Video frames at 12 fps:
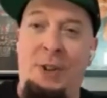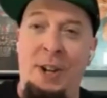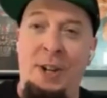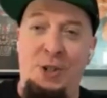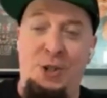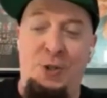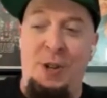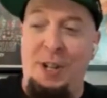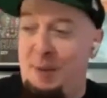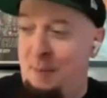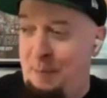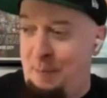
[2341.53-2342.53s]
dollar industry
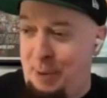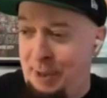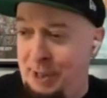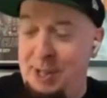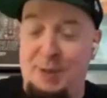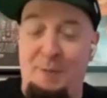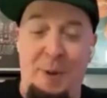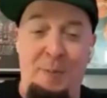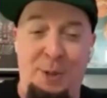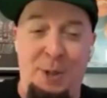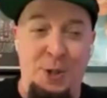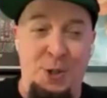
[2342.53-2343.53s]
that billions of
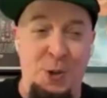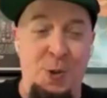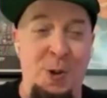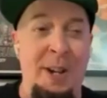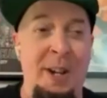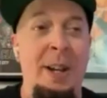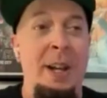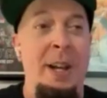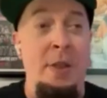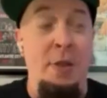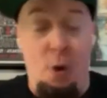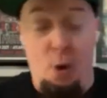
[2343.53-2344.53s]
people enjoy.
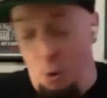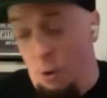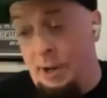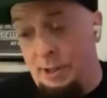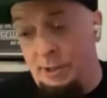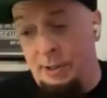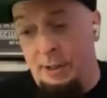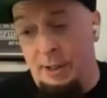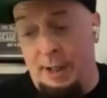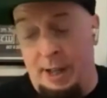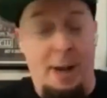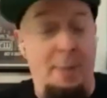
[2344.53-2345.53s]
The oil
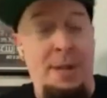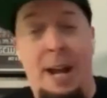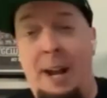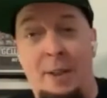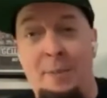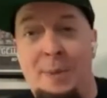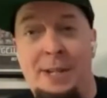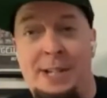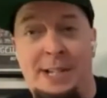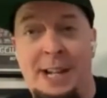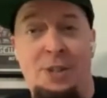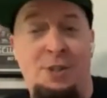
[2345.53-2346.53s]
that comes out of them is
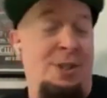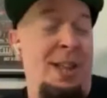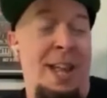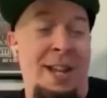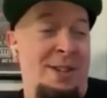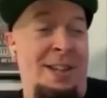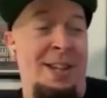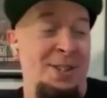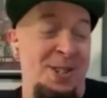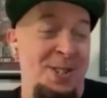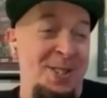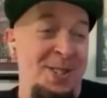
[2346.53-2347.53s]
essential and
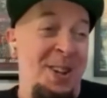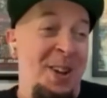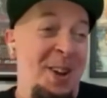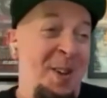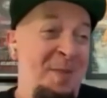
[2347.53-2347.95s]
delicious,